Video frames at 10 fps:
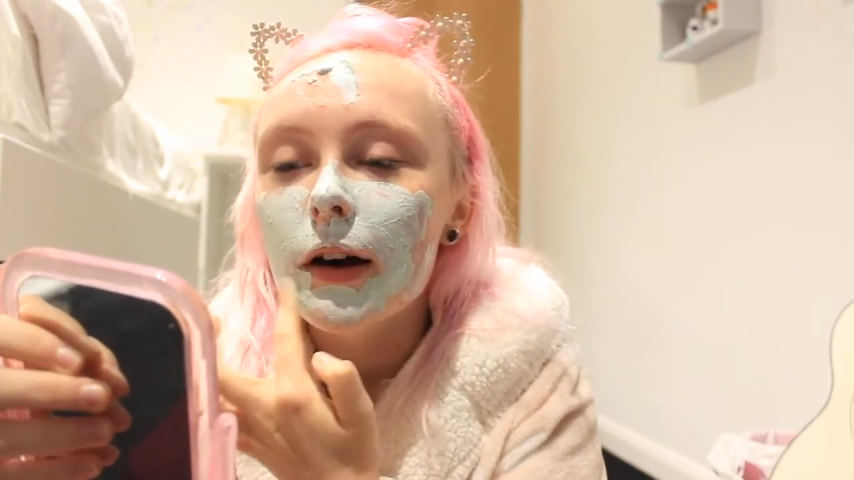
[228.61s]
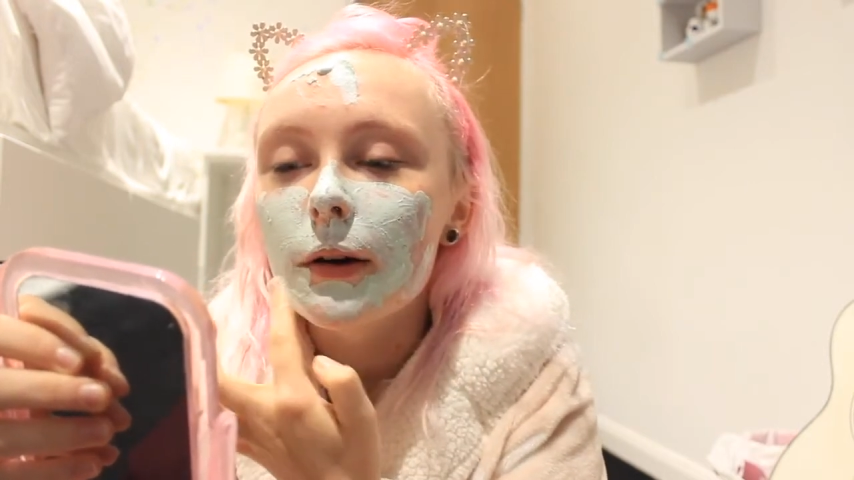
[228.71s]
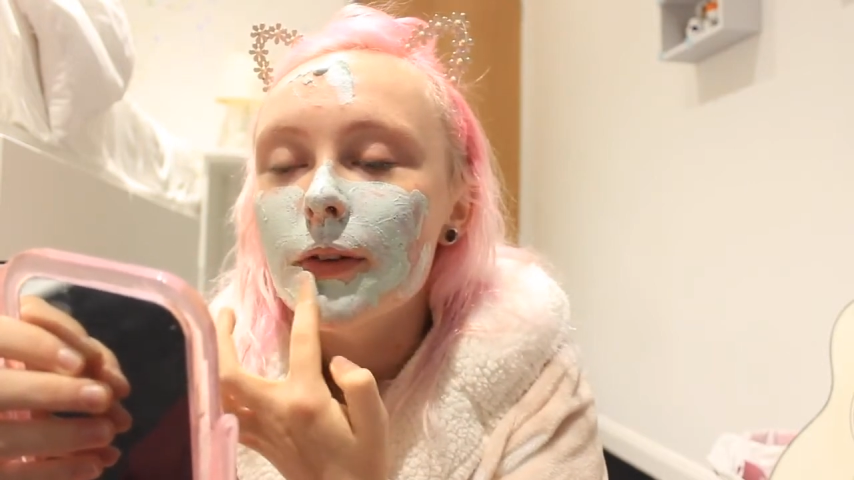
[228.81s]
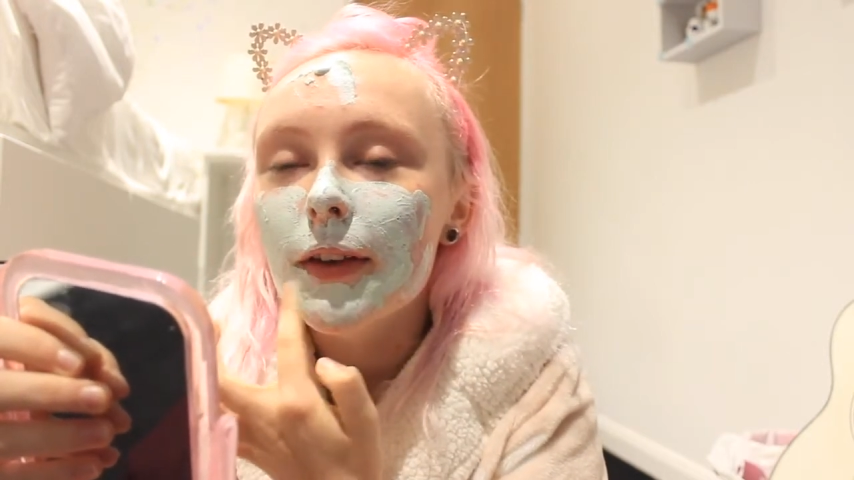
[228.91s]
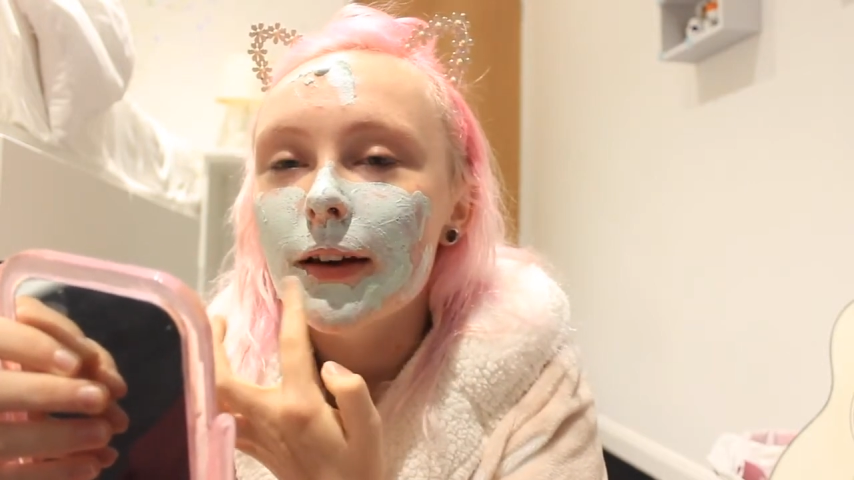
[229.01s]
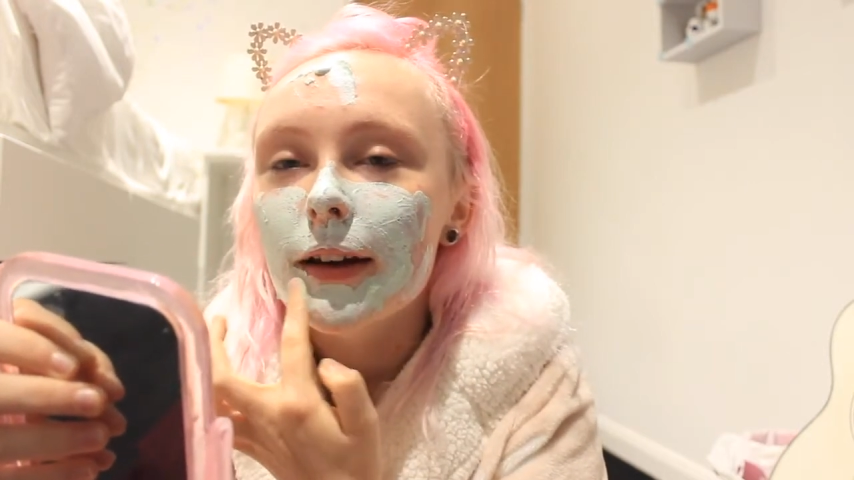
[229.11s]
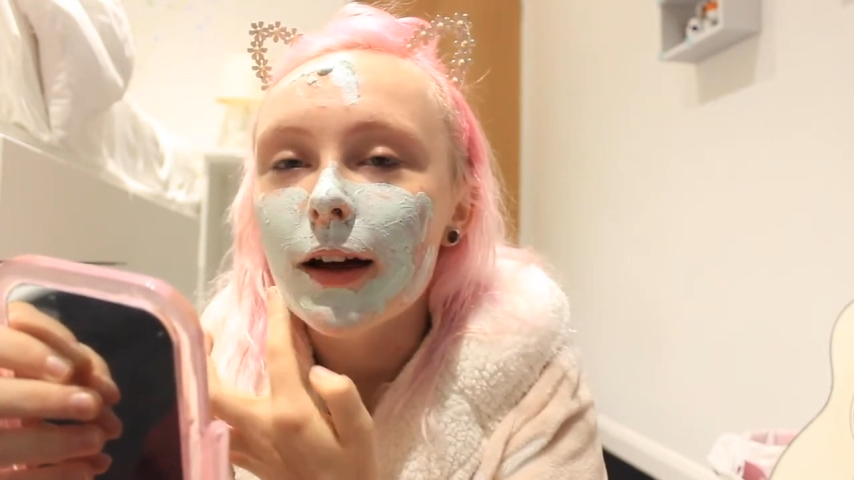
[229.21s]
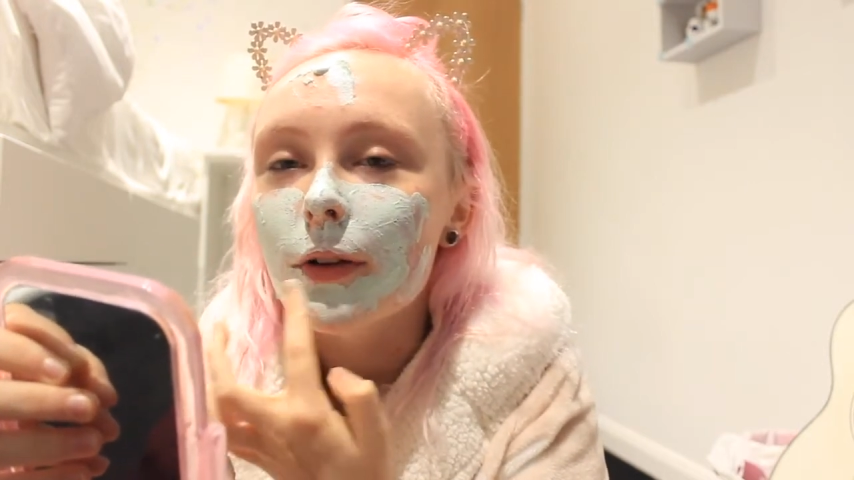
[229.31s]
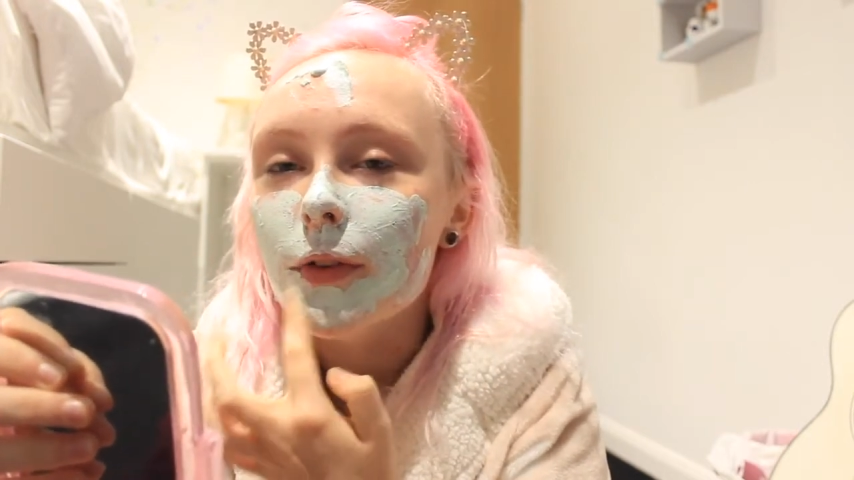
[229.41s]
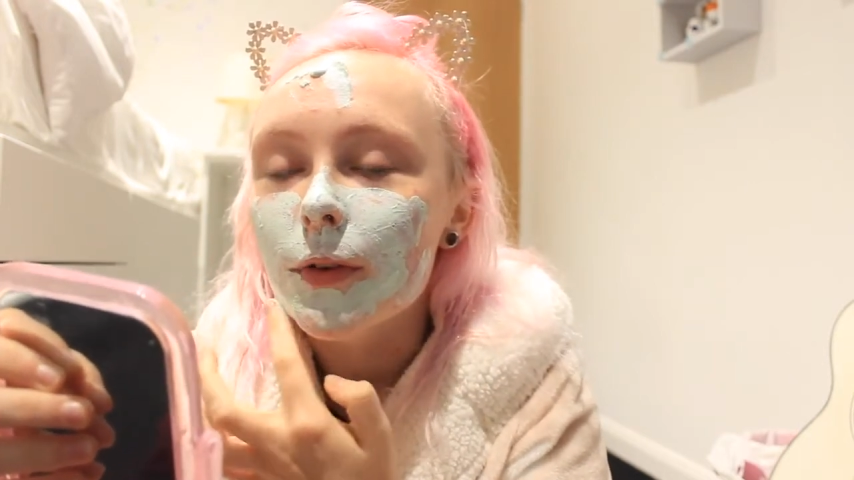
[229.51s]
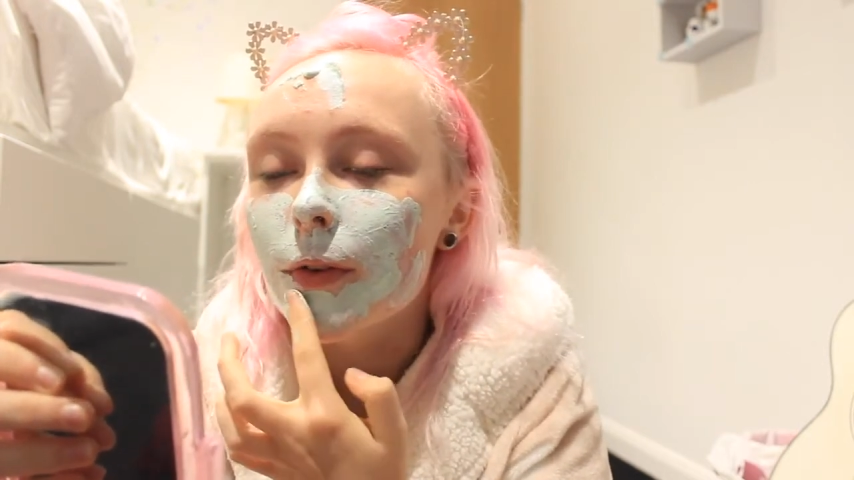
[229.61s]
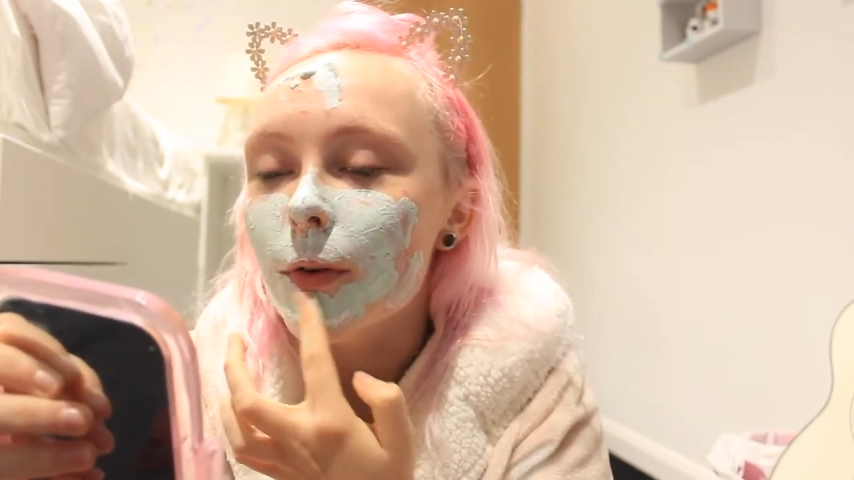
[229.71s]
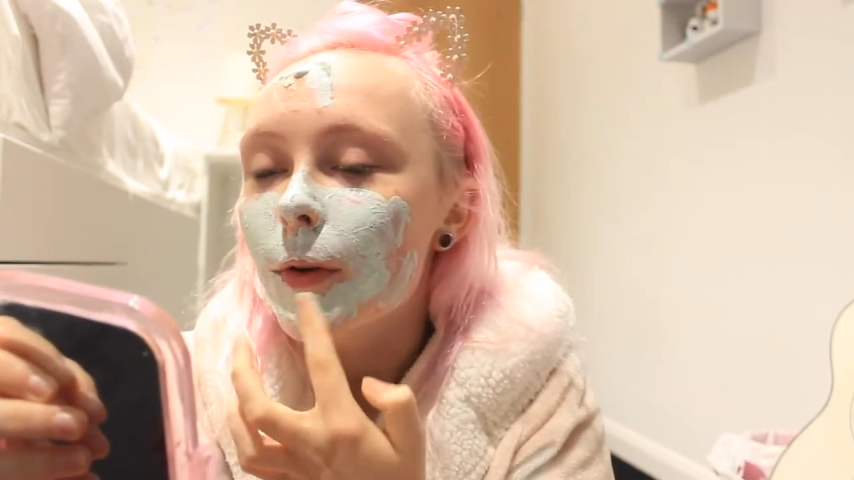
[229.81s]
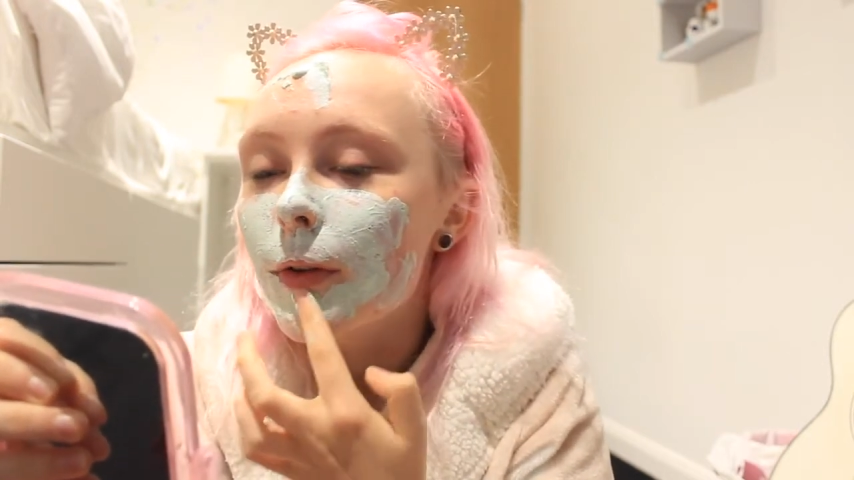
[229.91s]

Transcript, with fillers: I was seeing cancer in school